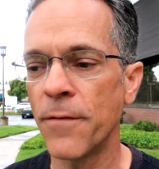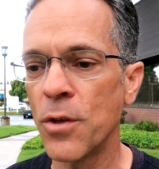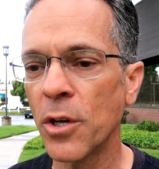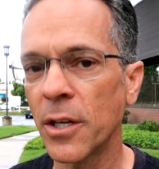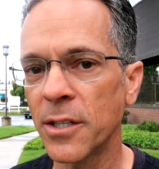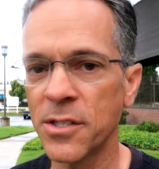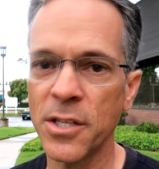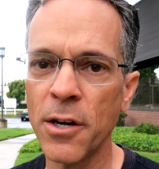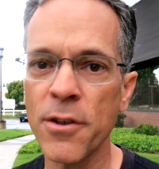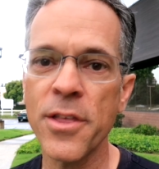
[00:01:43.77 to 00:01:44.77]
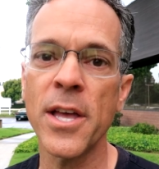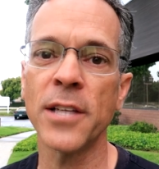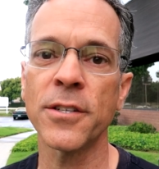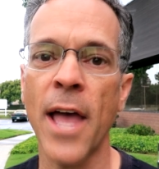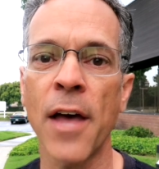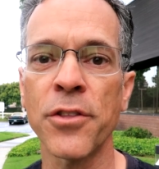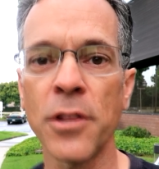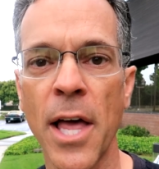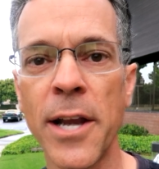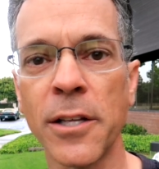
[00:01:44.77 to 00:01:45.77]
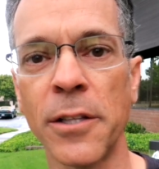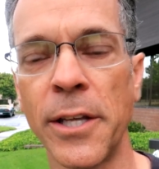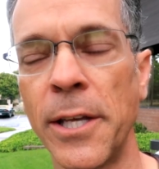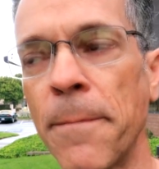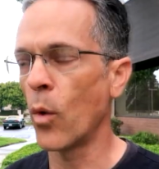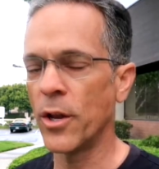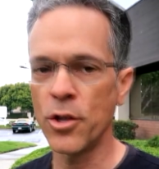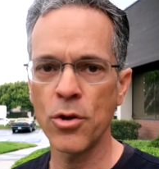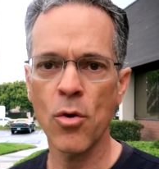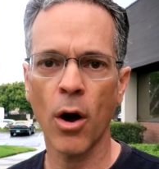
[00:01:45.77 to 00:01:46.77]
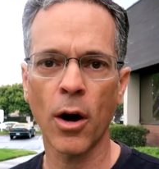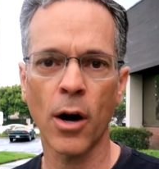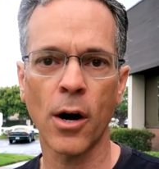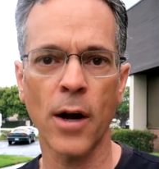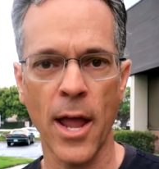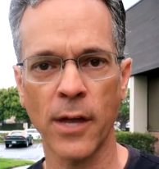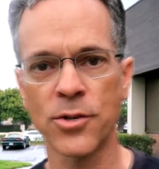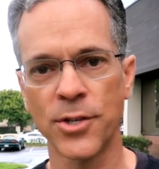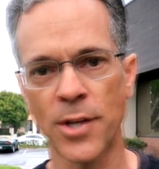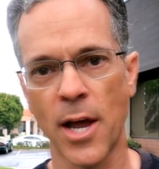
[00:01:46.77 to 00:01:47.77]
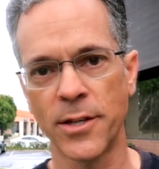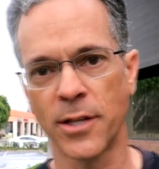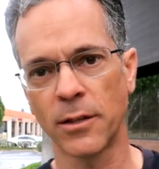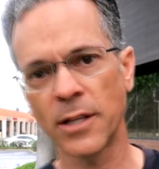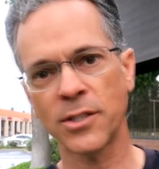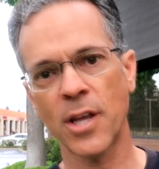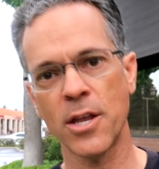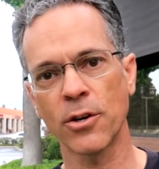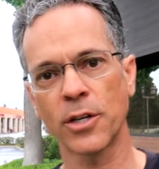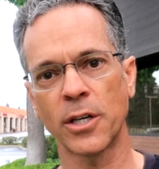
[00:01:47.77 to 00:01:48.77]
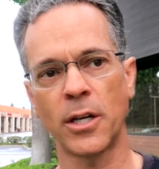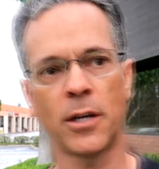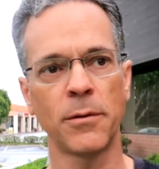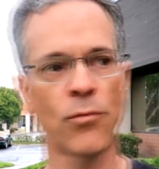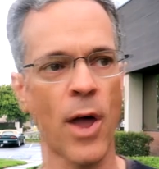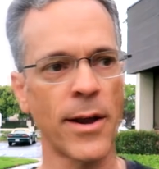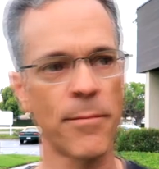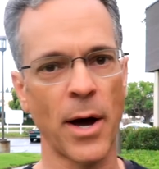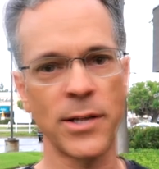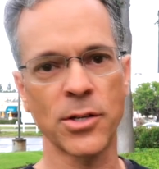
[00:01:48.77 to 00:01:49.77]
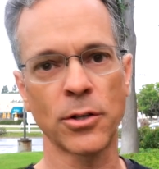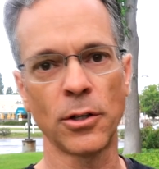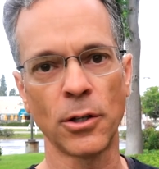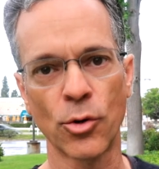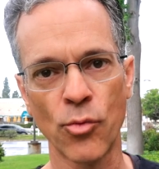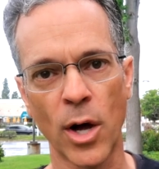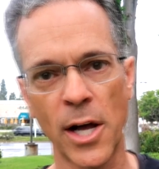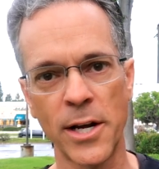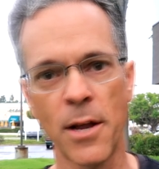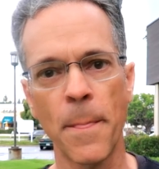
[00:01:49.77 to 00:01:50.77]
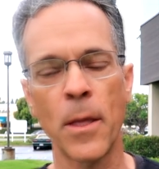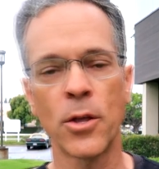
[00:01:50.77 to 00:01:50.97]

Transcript: if you can consider this athletically, when you are exercising, let's say you're gonna ride a bicycle or run,